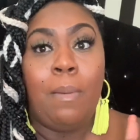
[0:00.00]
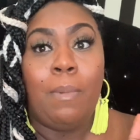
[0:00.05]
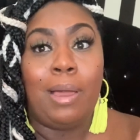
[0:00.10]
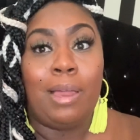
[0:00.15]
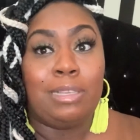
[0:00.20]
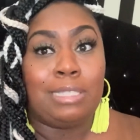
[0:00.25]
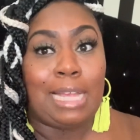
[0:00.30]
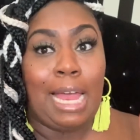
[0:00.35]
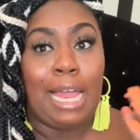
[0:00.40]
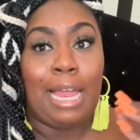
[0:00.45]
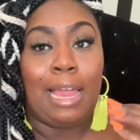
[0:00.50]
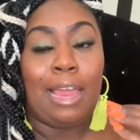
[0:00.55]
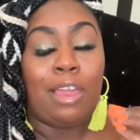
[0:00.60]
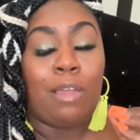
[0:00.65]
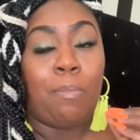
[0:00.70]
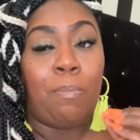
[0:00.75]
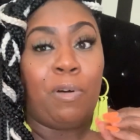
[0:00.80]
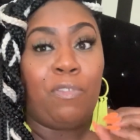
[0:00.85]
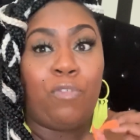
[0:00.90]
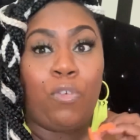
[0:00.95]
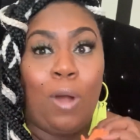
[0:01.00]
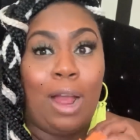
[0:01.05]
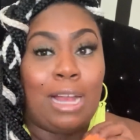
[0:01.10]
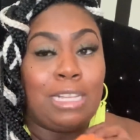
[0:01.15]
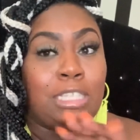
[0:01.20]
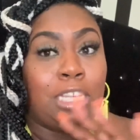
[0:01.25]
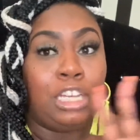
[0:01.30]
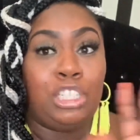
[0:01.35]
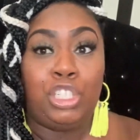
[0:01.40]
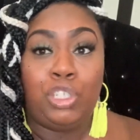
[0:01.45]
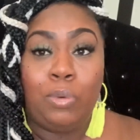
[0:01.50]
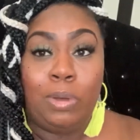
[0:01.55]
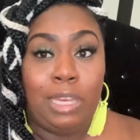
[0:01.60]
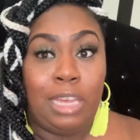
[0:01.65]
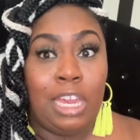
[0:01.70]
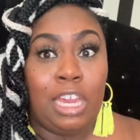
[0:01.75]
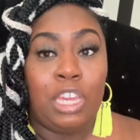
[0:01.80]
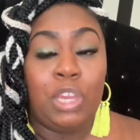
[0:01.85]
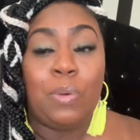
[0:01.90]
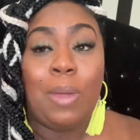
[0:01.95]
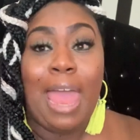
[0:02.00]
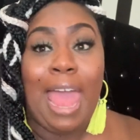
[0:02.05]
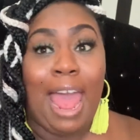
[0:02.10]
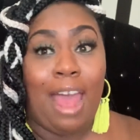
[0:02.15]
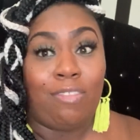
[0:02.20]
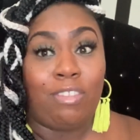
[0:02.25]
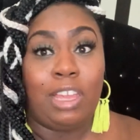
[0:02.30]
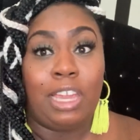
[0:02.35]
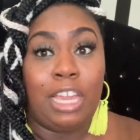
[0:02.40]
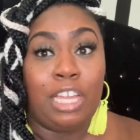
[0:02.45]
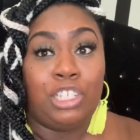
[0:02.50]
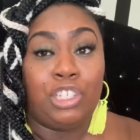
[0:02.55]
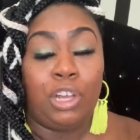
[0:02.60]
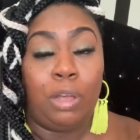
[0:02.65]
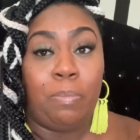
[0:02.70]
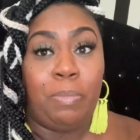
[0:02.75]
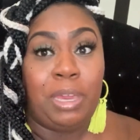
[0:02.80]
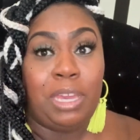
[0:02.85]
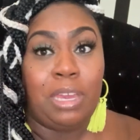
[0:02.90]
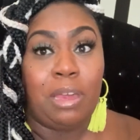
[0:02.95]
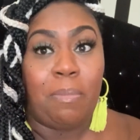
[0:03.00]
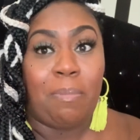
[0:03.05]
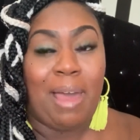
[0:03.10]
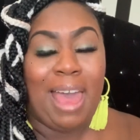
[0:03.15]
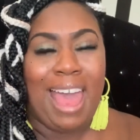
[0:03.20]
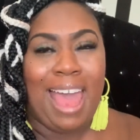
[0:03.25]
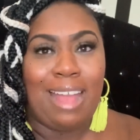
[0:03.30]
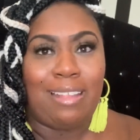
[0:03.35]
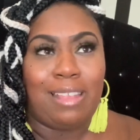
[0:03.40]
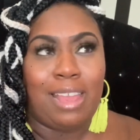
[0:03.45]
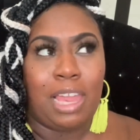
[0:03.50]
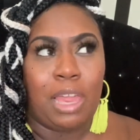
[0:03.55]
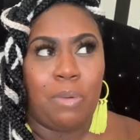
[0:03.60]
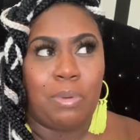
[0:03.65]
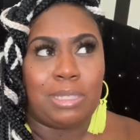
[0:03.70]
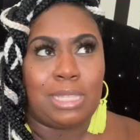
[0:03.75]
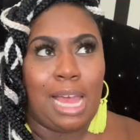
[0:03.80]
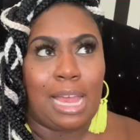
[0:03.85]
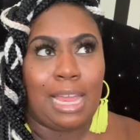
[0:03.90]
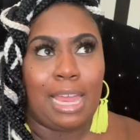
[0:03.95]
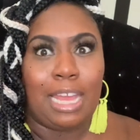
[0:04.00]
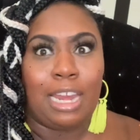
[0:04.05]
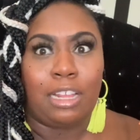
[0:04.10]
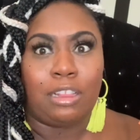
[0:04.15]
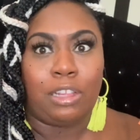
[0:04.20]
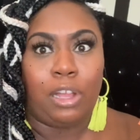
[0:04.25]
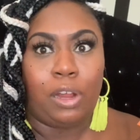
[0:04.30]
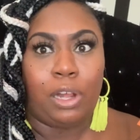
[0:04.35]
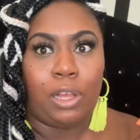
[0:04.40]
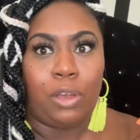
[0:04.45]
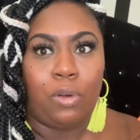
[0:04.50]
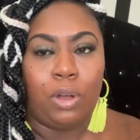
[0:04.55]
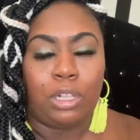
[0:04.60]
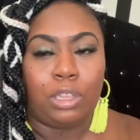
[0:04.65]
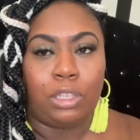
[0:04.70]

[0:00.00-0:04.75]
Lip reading: But he's like, before I touch you again, you have to get your BMI. I think it was like at a 30 or